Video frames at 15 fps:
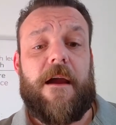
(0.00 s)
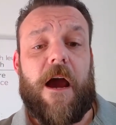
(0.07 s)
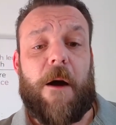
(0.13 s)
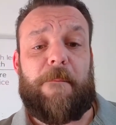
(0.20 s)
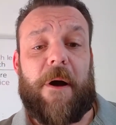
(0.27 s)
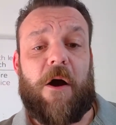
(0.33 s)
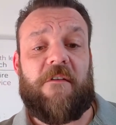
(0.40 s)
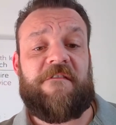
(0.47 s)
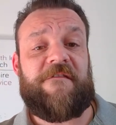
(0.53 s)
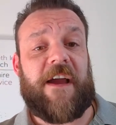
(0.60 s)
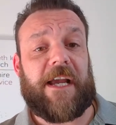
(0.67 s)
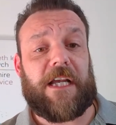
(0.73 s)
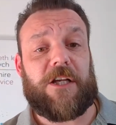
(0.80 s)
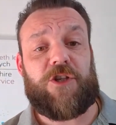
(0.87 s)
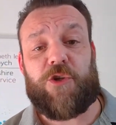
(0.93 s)
About
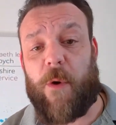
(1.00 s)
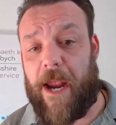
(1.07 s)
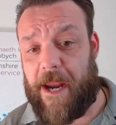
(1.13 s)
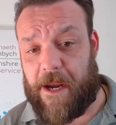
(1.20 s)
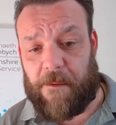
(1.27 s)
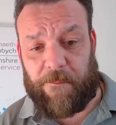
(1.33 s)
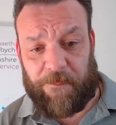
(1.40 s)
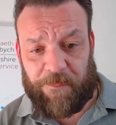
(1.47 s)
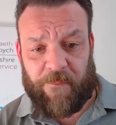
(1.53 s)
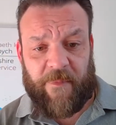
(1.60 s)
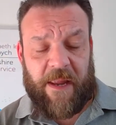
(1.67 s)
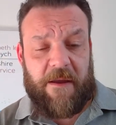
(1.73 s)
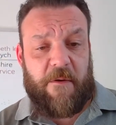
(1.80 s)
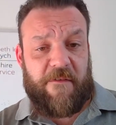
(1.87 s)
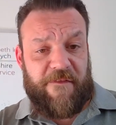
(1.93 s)
feng shui.
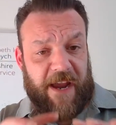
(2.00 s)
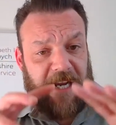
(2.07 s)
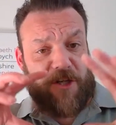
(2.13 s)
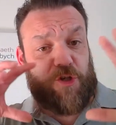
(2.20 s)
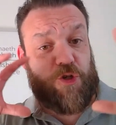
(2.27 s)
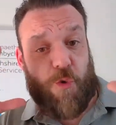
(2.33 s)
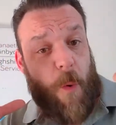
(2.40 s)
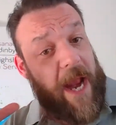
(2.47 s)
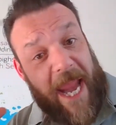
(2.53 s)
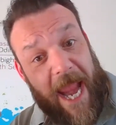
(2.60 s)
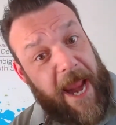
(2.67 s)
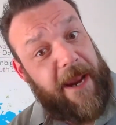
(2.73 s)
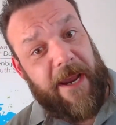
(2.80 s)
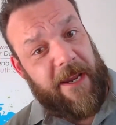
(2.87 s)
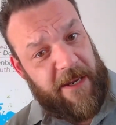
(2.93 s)
Feng
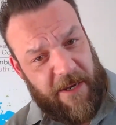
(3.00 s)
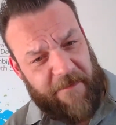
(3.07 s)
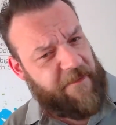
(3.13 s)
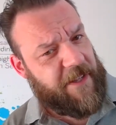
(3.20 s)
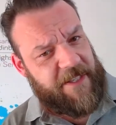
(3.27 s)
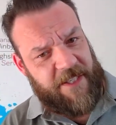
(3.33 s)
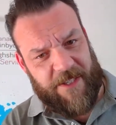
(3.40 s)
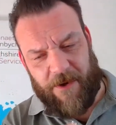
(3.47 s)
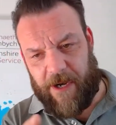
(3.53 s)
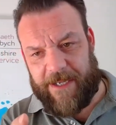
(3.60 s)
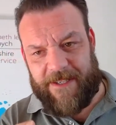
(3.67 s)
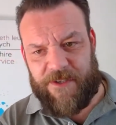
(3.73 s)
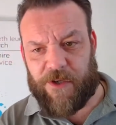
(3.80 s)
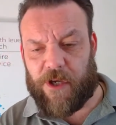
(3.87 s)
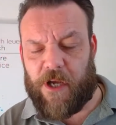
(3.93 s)
shuiing, if that's the
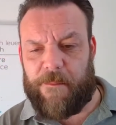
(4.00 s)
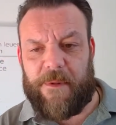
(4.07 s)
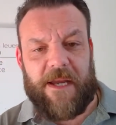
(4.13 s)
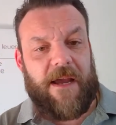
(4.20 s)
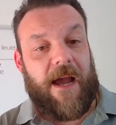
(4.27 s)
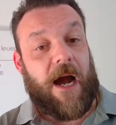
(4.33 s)
right term,